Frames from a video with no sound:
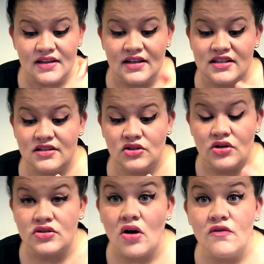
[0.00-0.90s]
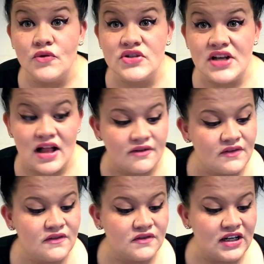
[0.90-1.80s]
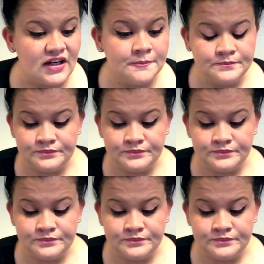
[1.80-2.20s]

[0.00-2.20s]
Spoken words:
The tofu is $1.50.